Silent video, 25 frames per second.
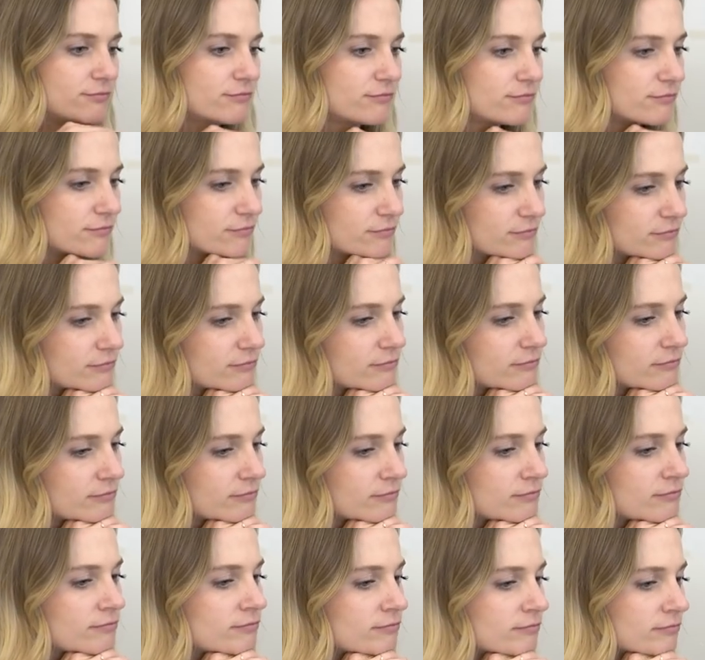
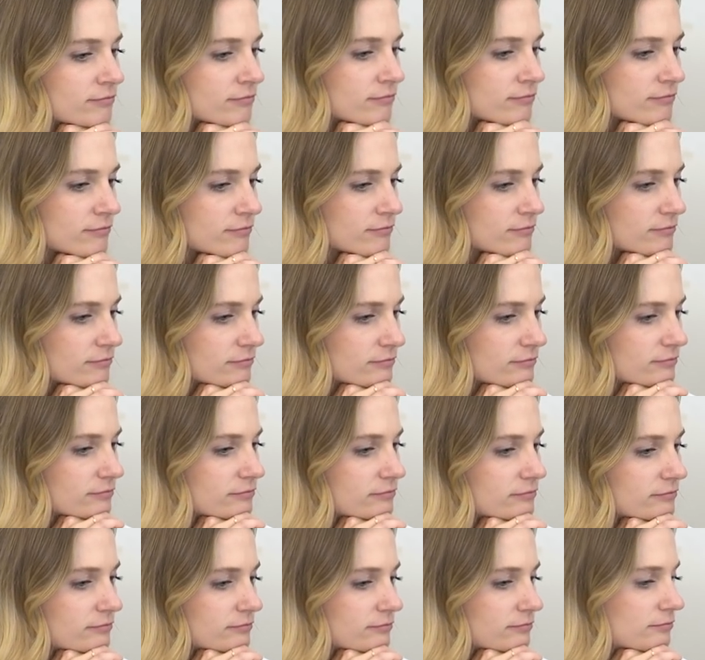
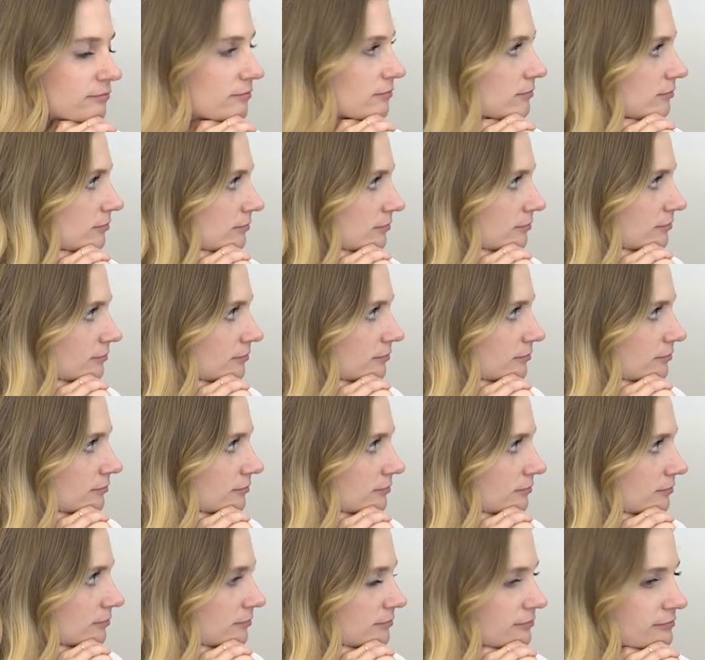
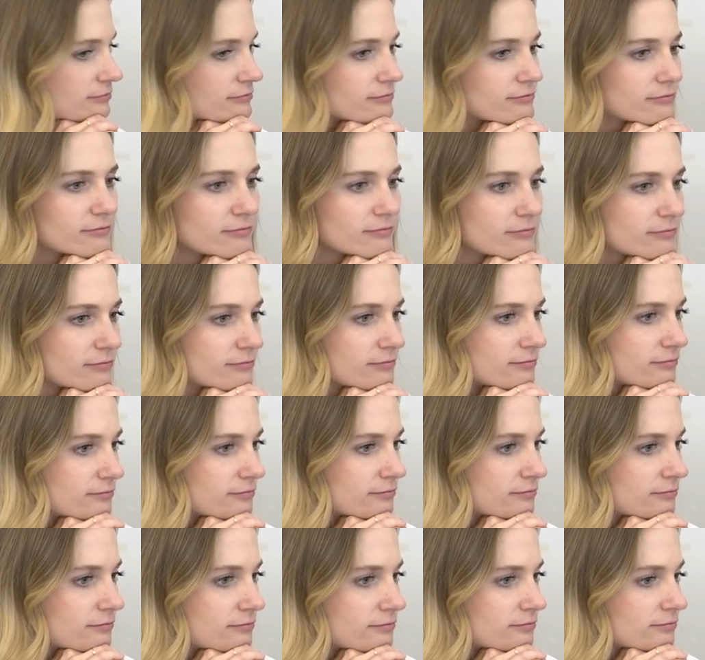
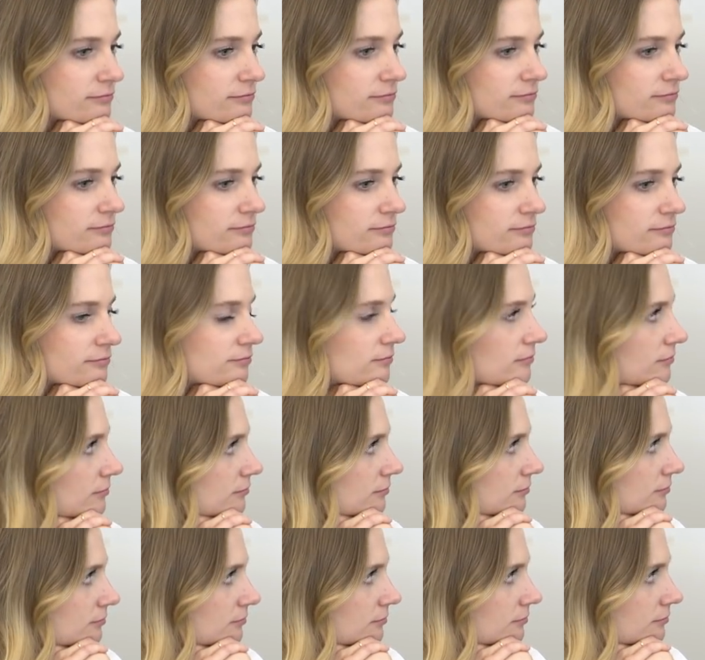
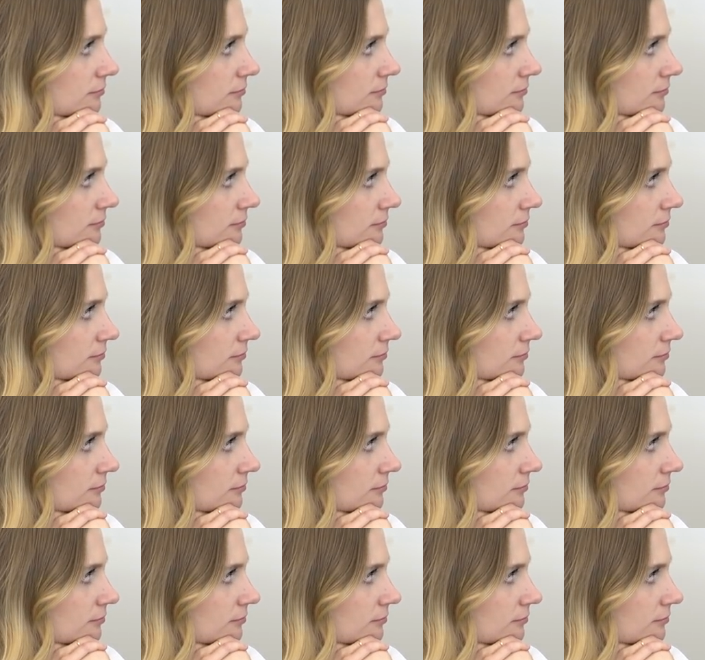This person isn't speaking.